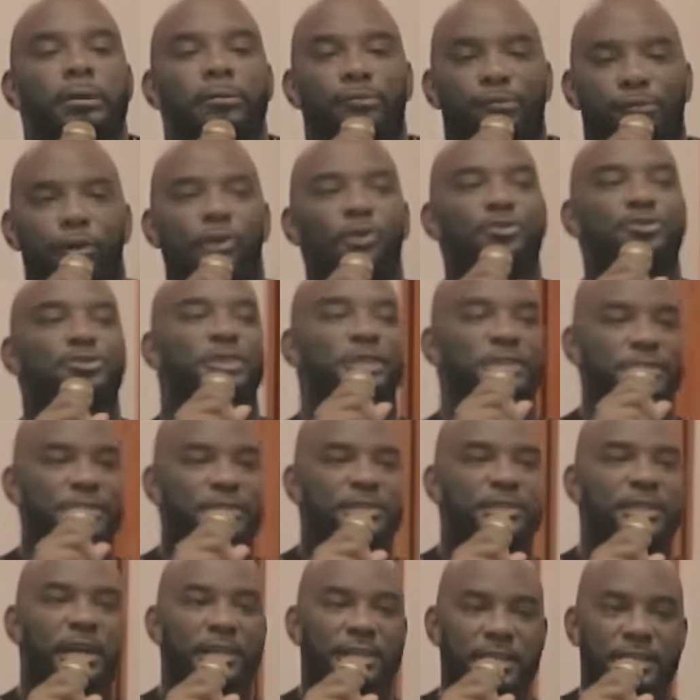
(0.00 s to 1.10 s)
1st and
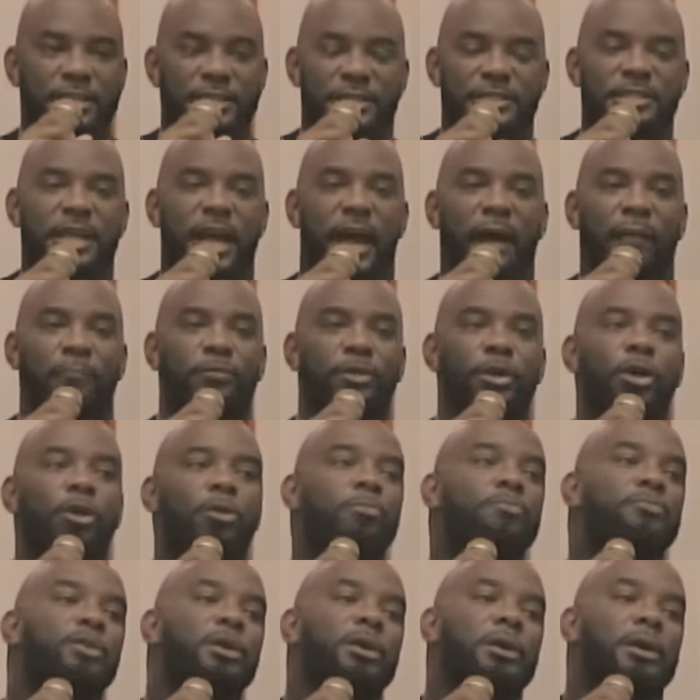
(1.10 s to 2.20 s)
2nd
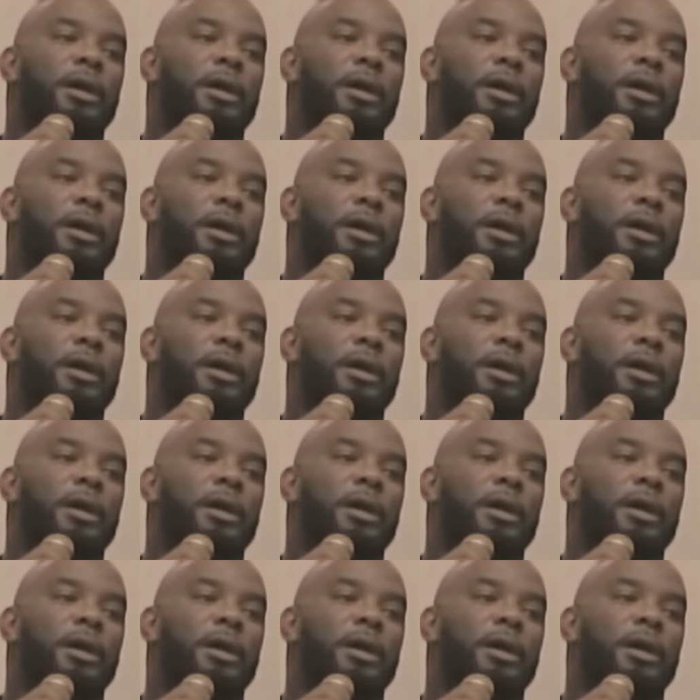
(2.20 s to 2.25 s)
Samuel,